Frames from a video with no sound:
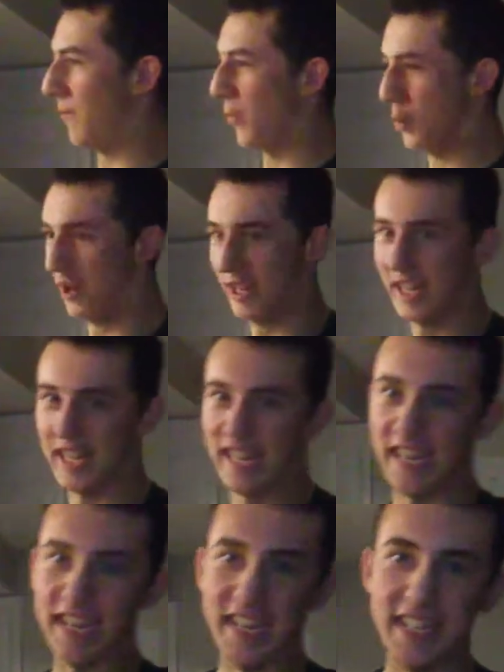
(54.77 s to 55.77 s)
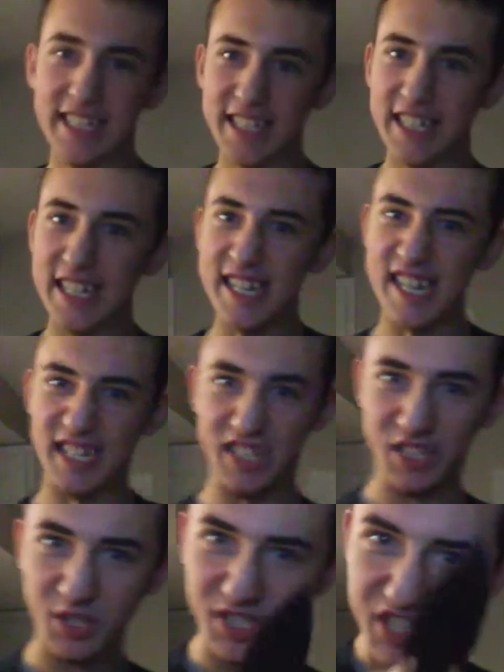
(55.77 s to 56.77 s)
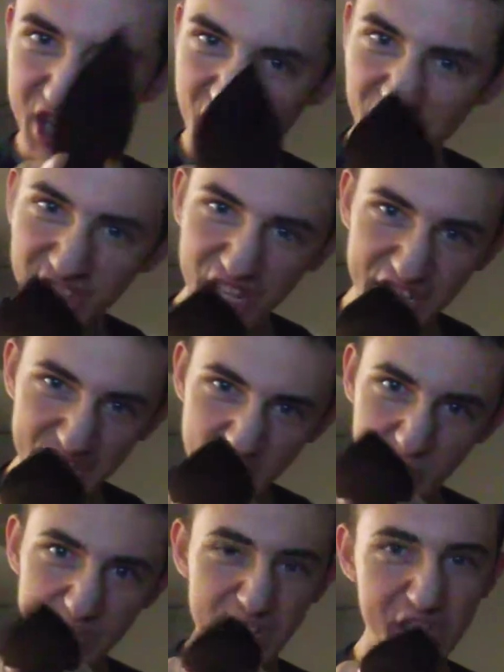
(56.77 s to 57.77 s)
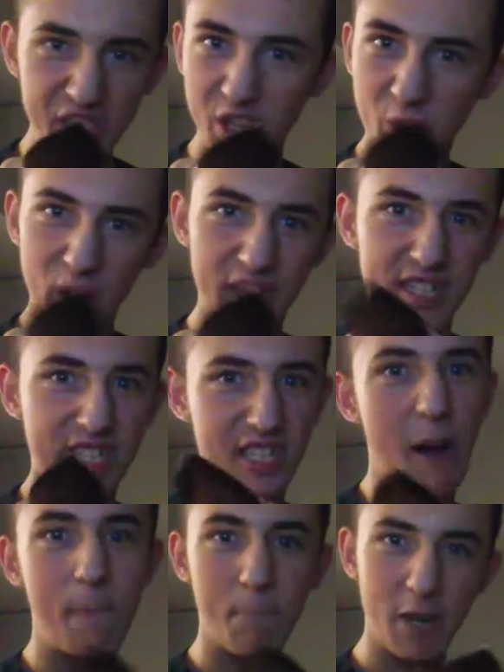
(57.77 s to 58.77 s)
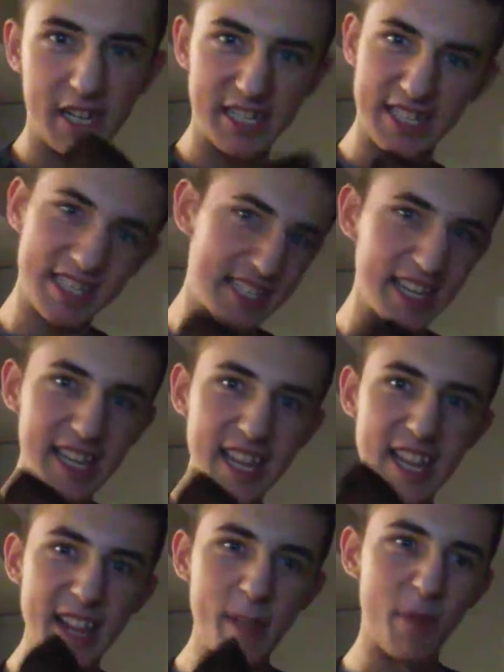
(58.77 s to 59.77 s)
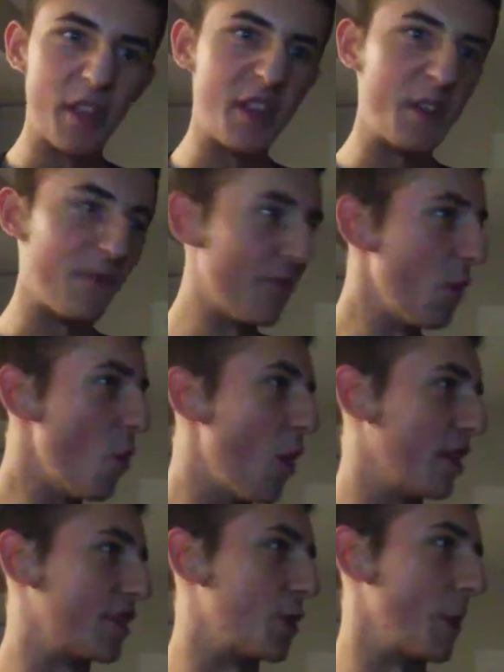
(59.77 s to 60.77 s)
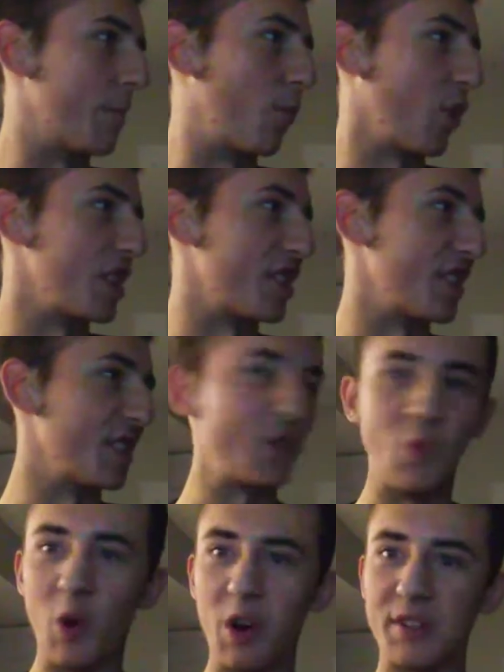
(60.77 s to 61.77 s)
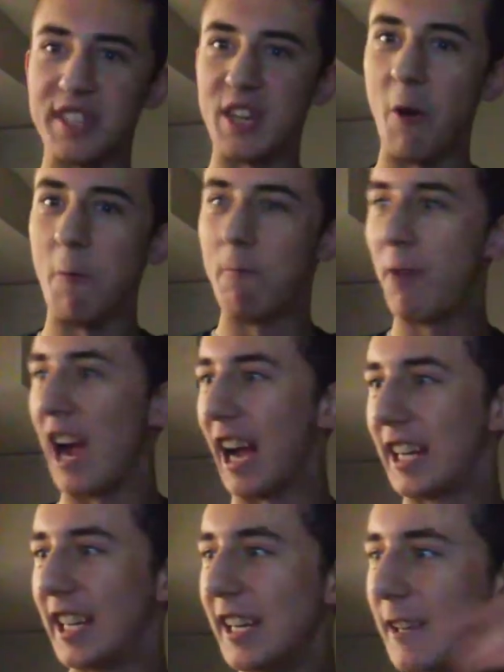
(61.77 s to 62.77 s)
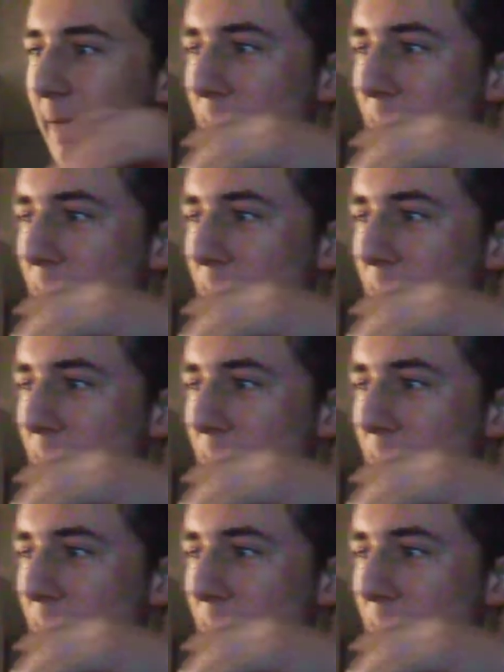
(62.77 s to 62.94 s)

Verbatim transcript: free, and there's nothing you can do to stop us. If you want your precious world so back,